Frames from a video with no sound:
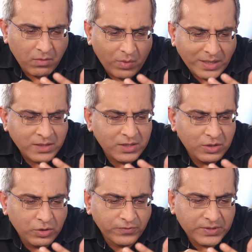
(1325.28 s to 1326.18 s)

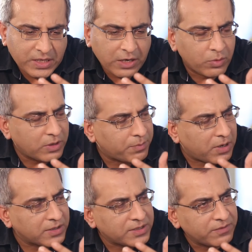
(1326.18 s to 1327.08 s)
Once you've stayed with the
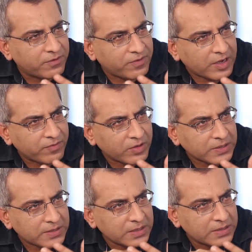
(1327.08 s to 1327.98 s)
policy for 5
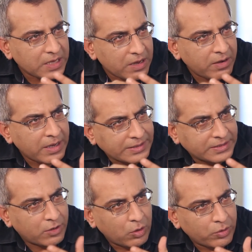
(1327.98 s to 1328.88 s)
years, is there an
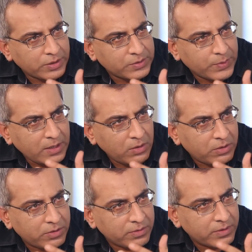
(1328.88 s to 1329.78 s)
exit load as well?
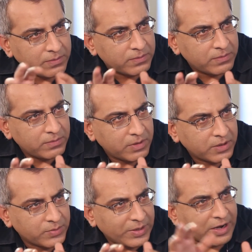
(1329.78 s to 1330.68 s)
Or
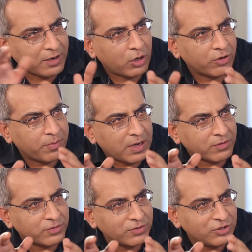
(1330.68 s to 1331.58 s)
because we read a lot
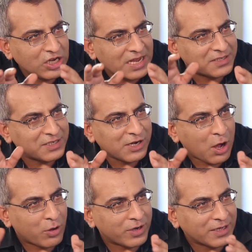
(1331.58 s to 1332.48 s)
about GST
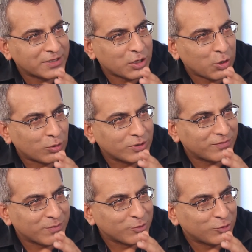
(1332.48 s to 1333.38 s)
now on exit
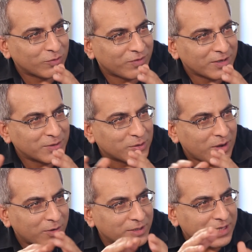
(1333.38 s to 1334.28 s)
loads for mutual funds. So
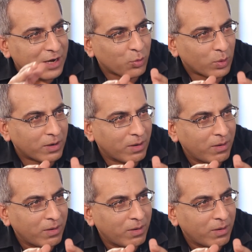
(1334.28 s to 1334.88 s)
how does that work?